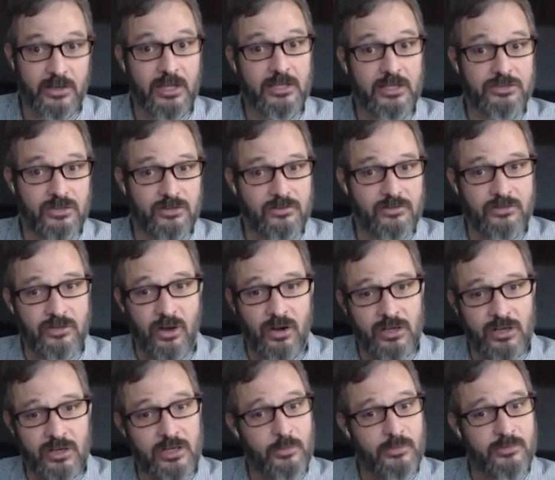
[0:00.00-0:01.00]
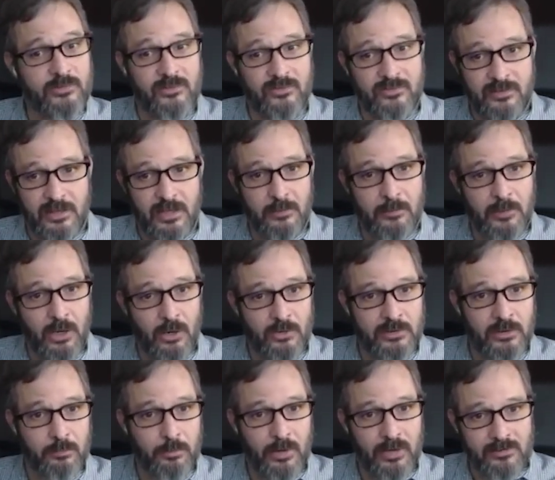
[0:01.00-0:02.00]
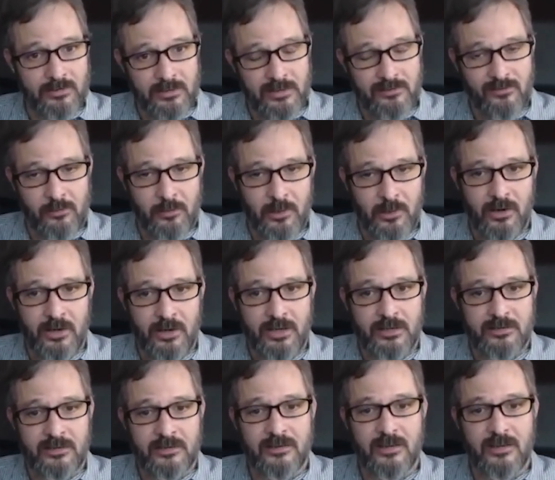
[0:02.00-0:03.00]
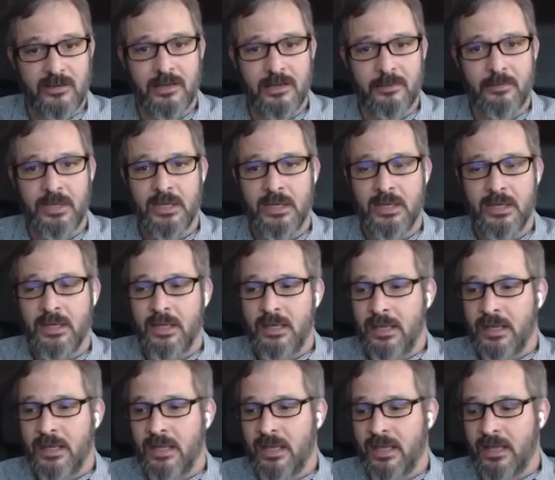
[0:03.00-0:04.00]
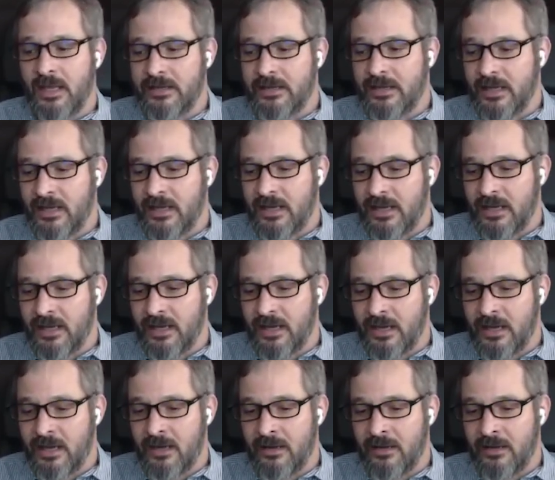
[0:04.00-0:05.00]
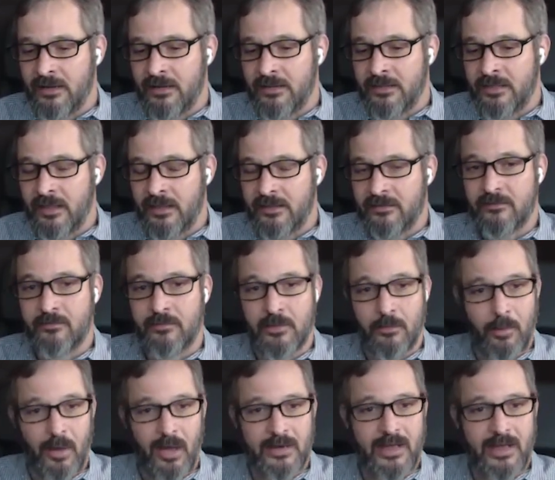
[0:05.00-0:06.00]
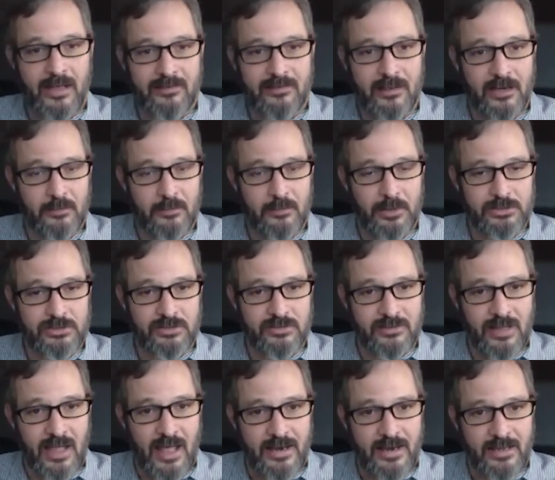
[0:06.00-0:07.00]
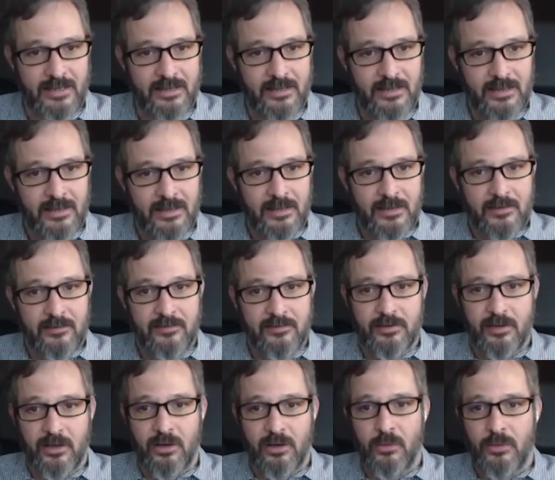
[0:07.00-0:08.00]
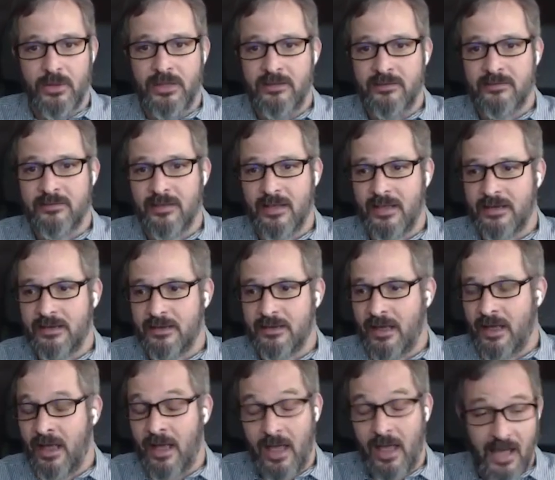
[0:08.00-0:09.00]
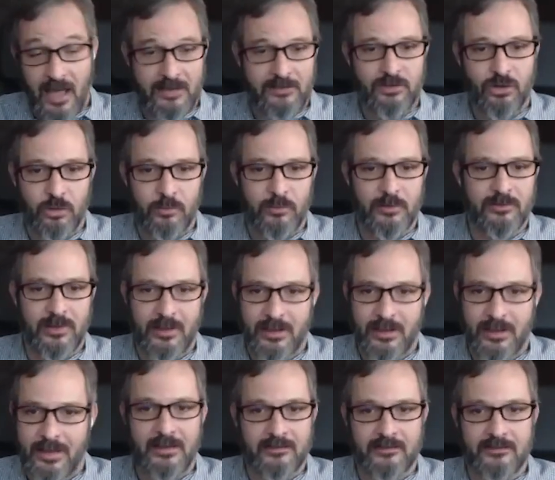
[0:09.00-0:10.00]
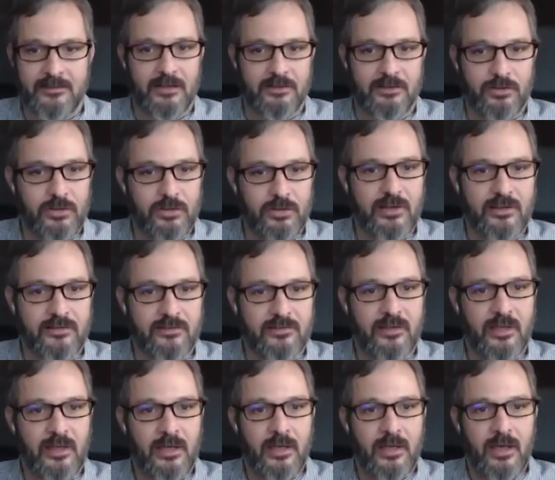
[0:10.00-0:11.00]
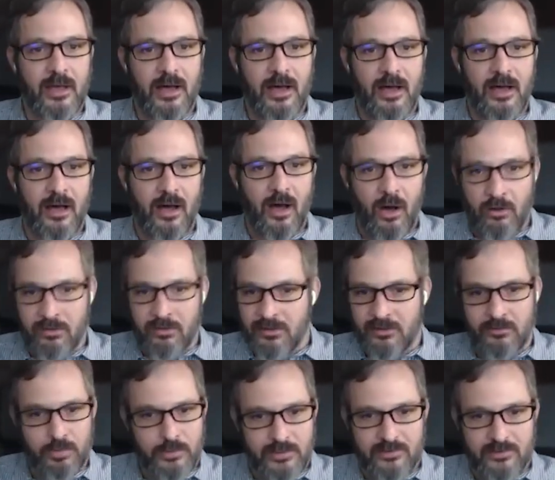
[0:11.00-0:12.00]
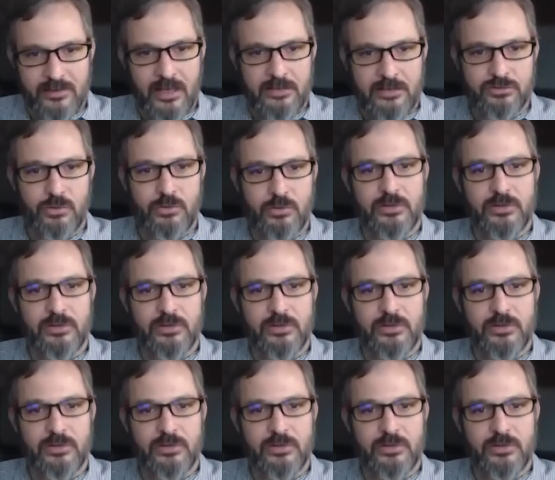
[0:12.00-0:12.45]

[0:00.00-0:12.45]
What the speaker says: He had just started. He was the CMO and the president of America at the time. And the podcast had a bunch of static. So he said, I told him, I was like, hey, let's not do this. Let's reschedule.